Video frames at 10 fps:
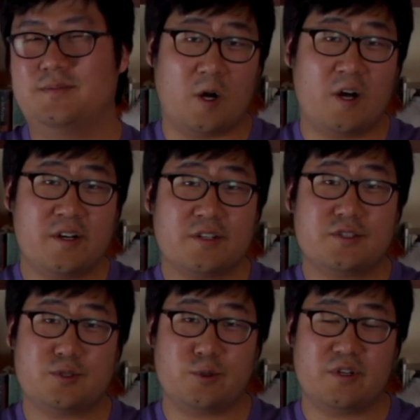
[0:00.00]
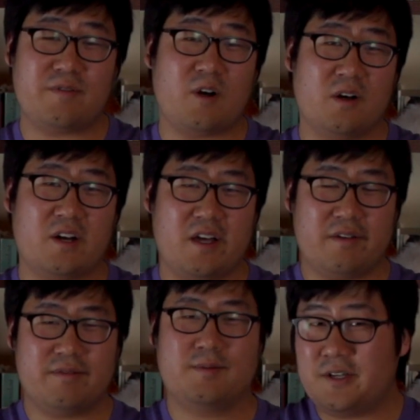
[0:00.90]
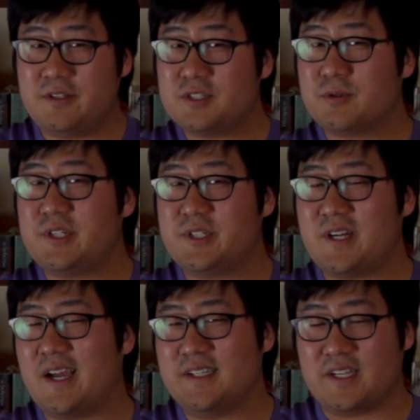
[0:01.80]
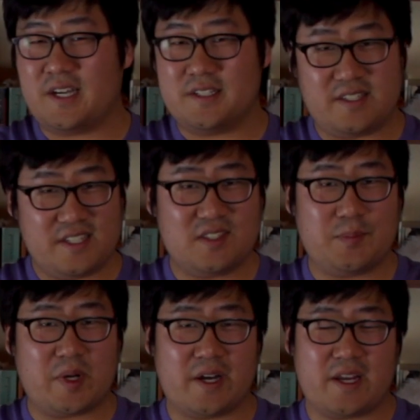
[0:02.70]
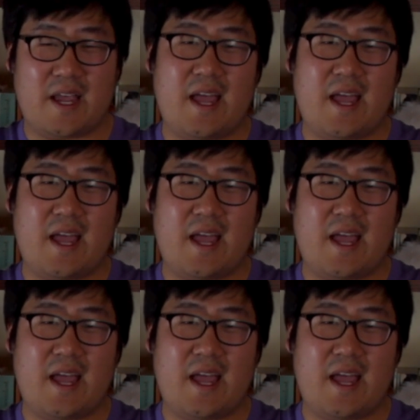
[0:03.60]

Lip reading: Bard, Steward of Argive. Now, this creature has a decent body,